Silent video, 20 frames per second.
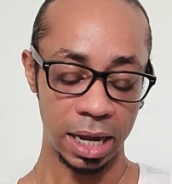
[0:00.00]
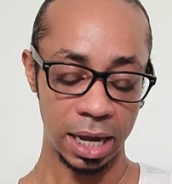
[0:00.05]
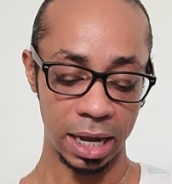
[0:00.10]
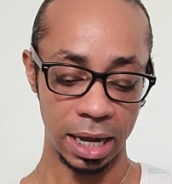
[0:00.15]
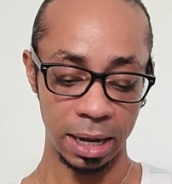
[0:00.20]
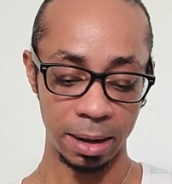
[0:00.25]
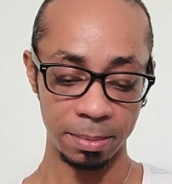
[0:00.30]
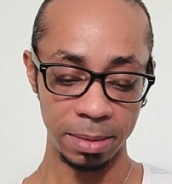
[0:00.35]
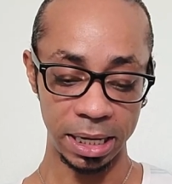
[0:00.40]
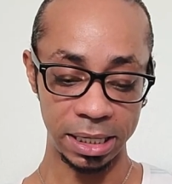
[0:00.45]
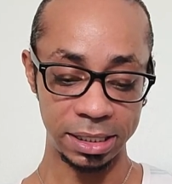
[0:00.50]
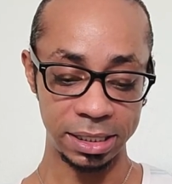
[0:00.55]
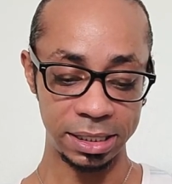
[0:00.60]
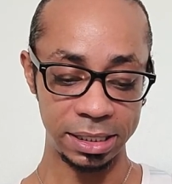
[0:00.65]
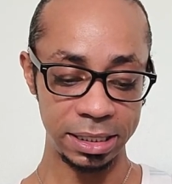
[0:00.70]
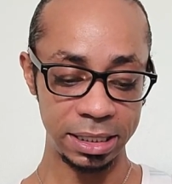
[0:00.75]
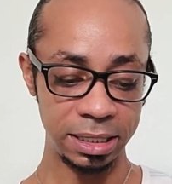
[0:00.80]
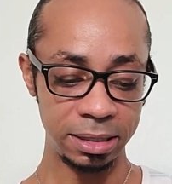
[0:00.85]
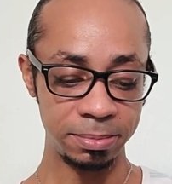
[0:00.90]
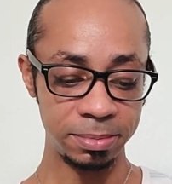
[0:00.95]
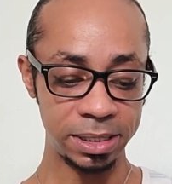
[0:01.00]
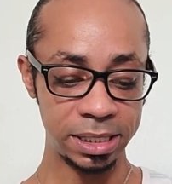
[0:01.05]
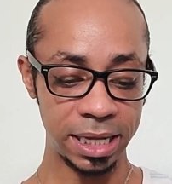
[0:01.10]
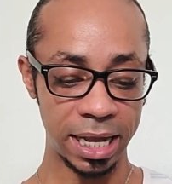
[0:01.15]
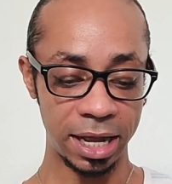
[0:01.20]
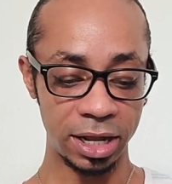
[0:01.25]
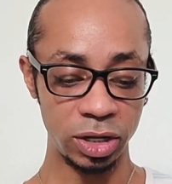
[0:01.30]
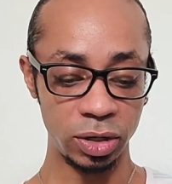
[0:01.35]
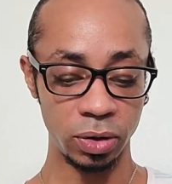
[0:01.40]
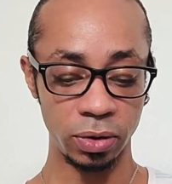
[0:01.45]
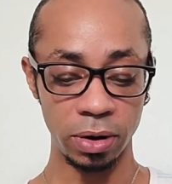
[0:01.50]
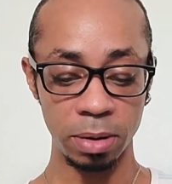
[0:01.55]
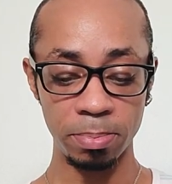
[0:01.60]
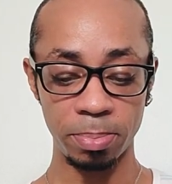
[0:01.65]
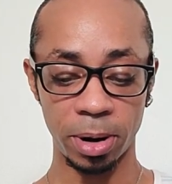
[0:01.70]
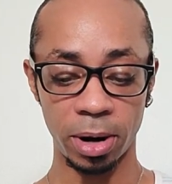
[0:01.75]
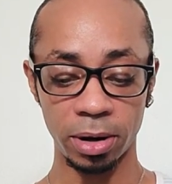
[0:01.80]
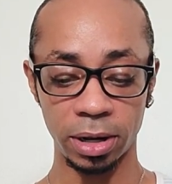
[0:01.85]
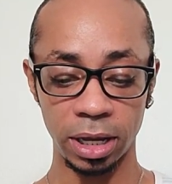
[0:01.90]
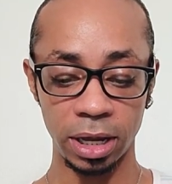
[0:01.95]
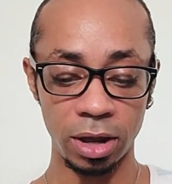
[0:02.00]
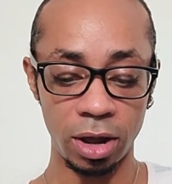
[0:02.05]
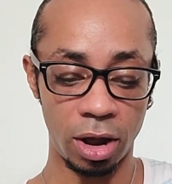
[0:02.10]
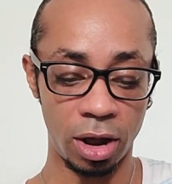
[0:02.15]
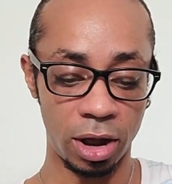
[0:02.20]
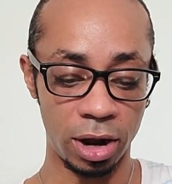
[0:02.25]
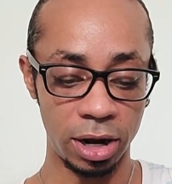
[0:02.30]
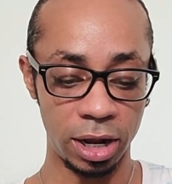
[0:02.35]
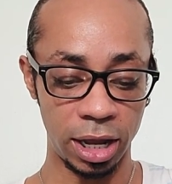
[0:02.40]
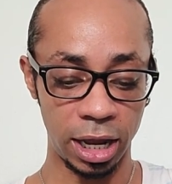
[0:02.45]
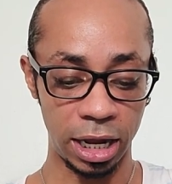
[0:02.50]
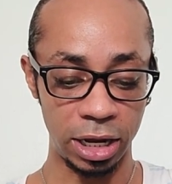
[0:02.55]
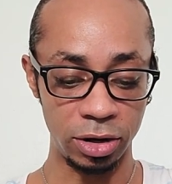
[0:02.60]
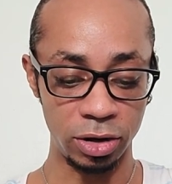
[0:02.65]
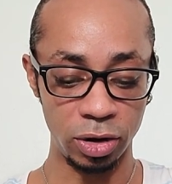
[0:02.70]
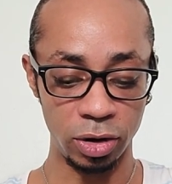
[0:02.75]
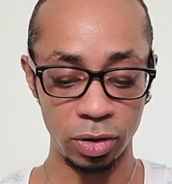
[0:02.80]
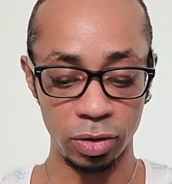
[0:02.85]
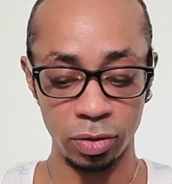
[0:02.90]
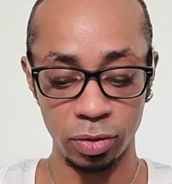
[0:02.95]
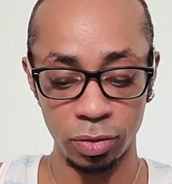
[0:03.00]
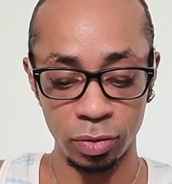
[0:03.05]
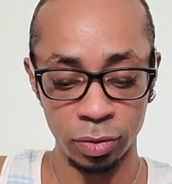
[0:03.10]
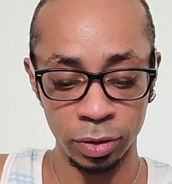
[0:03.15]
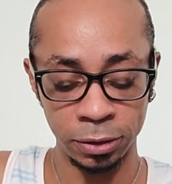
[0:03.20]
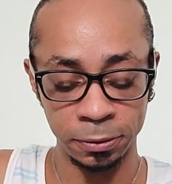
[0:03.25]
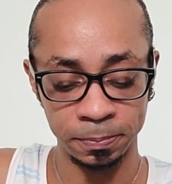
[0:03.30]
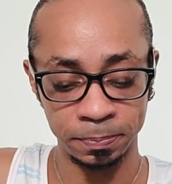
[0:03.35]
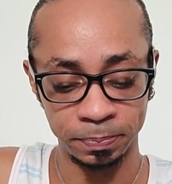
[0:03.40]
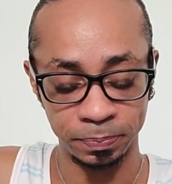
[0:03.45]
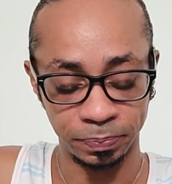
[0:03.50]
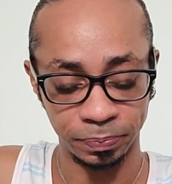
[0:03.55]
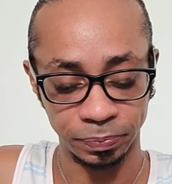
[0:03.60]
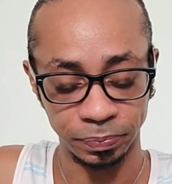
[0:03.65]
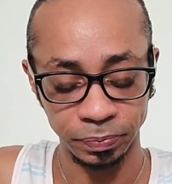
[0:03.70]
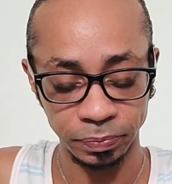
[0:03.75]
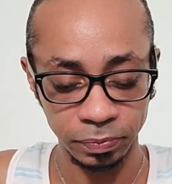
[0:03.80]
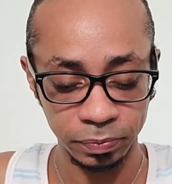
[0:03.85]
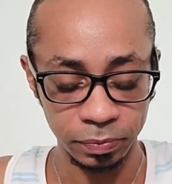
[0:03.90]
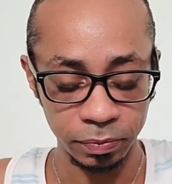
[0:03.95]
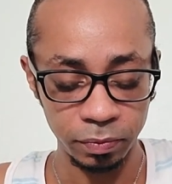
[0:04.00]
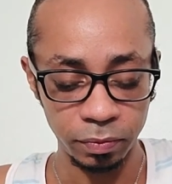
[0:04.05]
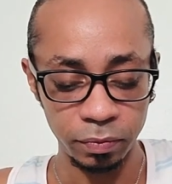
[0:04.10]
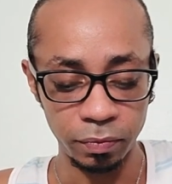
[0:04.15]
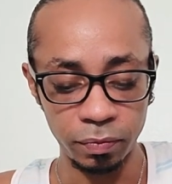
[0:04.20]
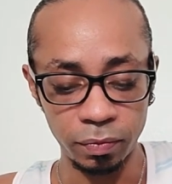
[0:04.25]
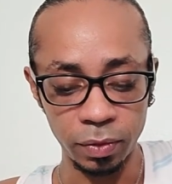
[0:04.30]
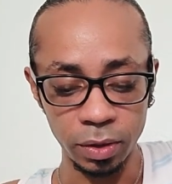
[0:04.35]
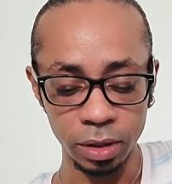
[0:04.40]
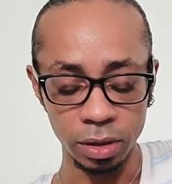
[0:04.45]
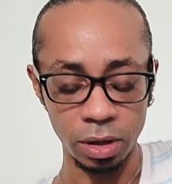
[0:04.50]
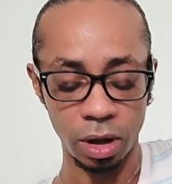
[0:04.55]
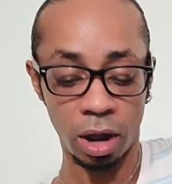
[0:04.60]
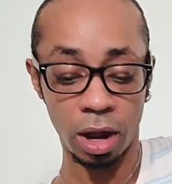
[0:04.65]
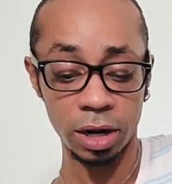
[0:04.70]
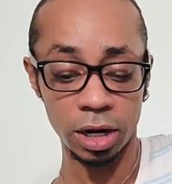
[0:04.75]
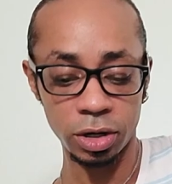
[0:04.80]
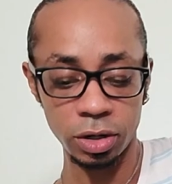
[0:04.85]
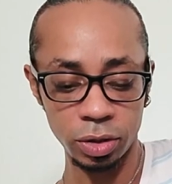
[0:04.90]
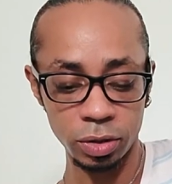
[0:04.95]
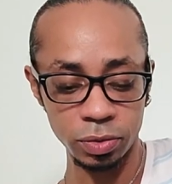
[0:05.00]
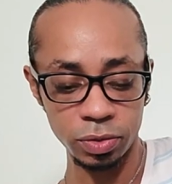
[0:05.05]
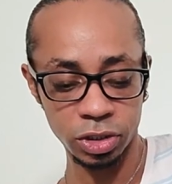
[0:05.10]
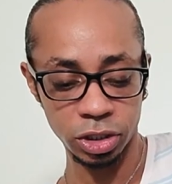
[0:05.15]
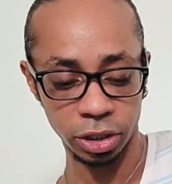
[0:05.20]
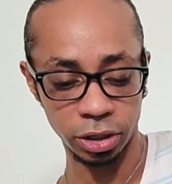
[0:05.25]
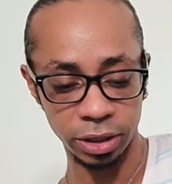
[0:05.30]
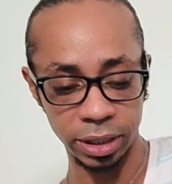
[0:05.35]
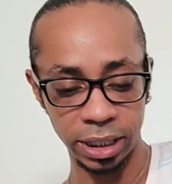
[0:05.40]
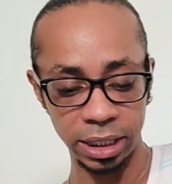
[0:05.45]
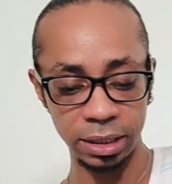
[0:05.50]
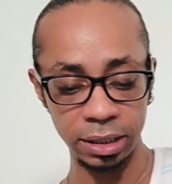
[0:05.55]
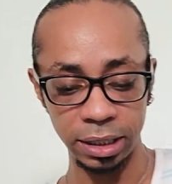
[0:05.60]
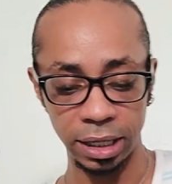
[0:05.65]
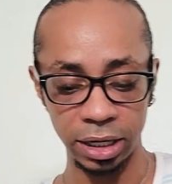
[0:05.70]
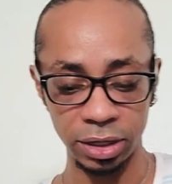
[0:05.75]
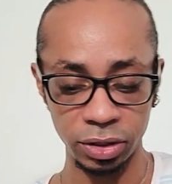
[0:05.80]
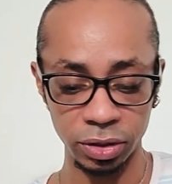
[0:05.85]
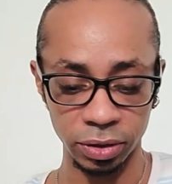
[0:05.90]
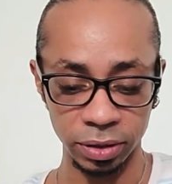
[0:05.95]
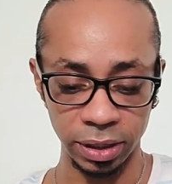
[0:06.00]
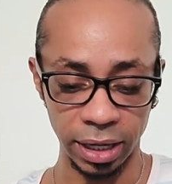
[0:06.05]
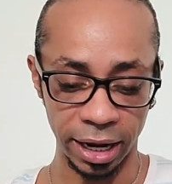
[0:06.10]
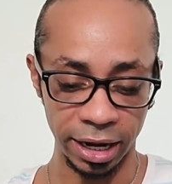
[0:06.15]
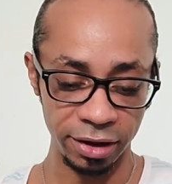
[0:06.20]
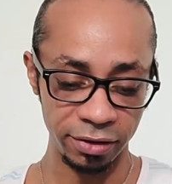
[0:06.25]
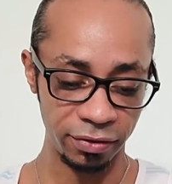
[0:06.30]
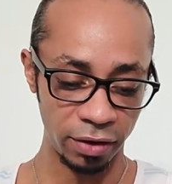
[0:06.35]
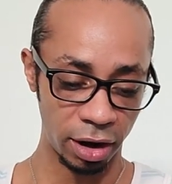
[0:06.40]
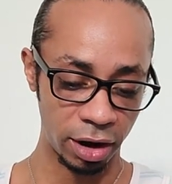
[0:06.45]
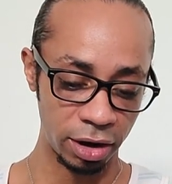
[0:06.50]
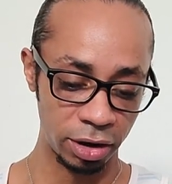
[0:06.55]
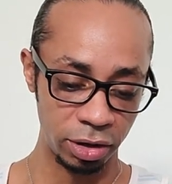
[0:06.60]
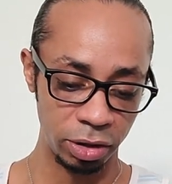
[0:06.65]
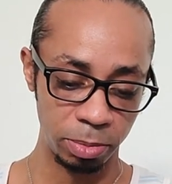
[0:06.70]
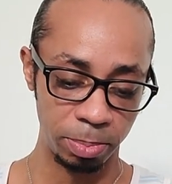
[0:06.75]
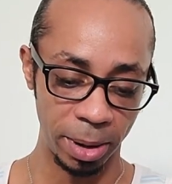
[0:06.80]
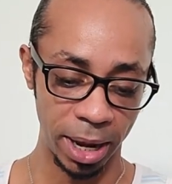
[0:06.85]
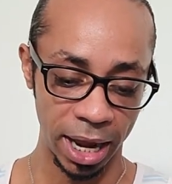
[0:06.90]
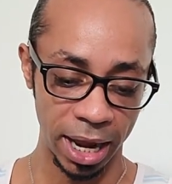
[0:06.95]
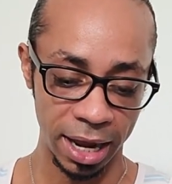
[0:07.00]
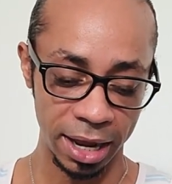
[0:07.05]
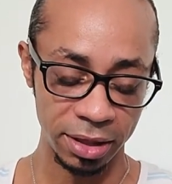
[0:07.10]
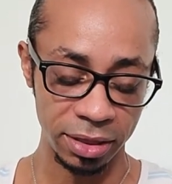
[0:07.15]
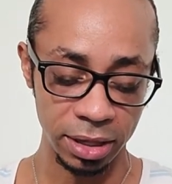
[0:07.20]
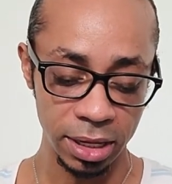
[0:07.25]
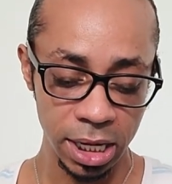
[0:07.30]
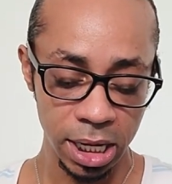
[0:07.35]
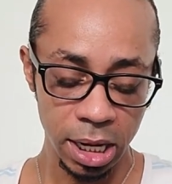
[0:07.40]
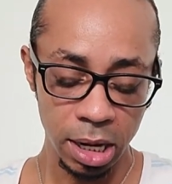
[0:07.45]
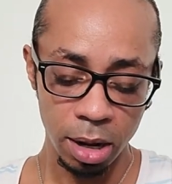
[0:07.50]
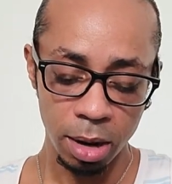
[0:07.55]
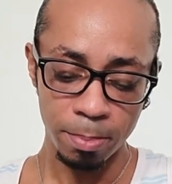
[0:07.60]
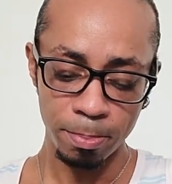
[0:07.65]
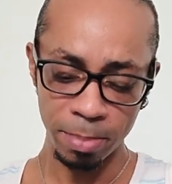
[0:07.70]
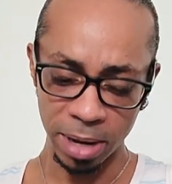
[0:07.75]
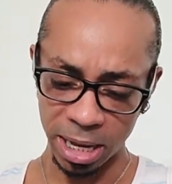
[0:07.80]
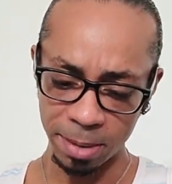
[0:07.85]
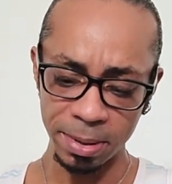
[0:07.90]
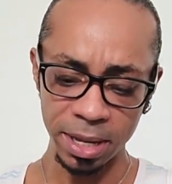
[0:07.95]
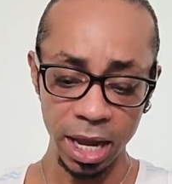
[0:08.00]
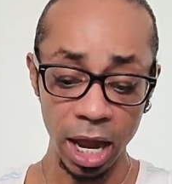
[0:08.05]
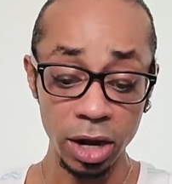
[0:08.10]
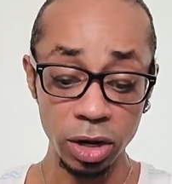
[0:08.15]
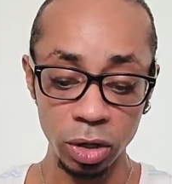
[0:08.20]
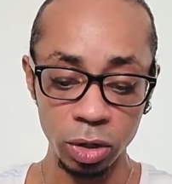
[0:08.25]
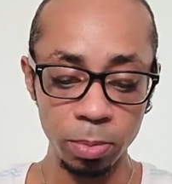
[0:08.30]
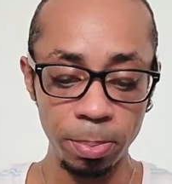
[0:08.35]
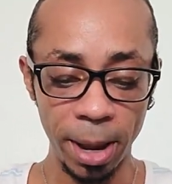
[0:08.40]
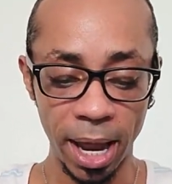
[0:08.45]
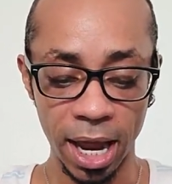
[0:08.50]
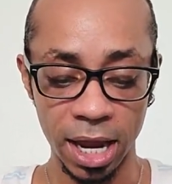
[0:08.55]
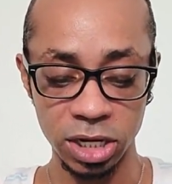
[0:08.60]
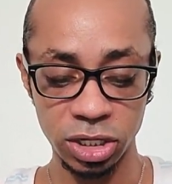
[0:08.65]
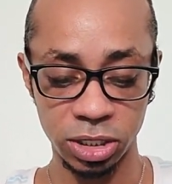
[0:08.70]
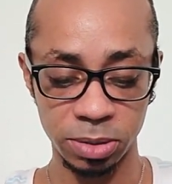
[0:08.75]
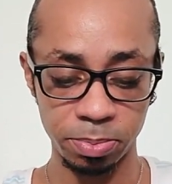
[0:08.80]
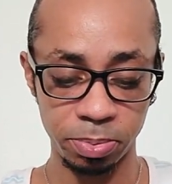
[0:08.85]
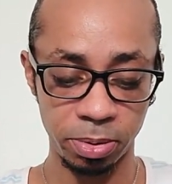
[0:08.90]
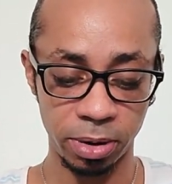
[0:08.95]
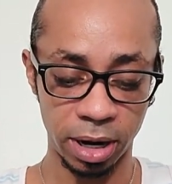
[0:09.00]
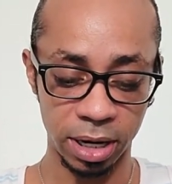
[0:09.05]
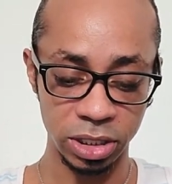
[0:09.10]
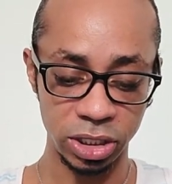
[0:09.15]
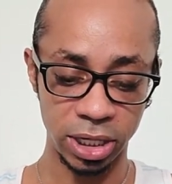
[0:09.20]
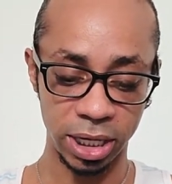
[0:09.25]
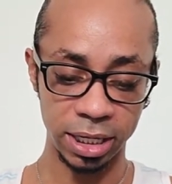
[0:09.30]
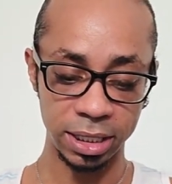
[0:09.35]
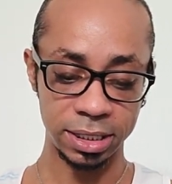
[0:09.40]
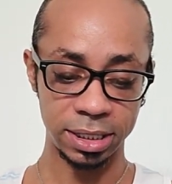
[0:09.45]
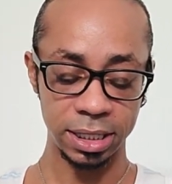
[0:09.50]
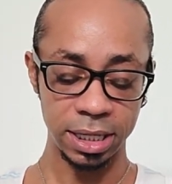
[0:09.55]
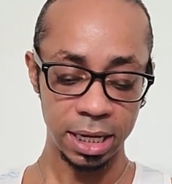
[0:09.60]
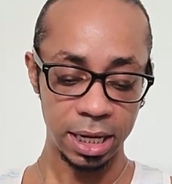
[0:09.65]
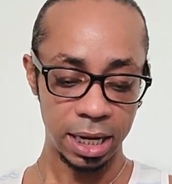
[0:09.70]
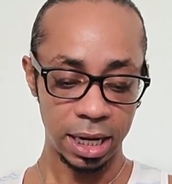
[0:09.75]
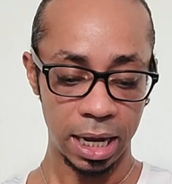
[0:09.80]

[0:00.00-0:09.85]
Um, it seems that you're embarking on a new on a new journey in your life, on a new path, maybe a new passion project.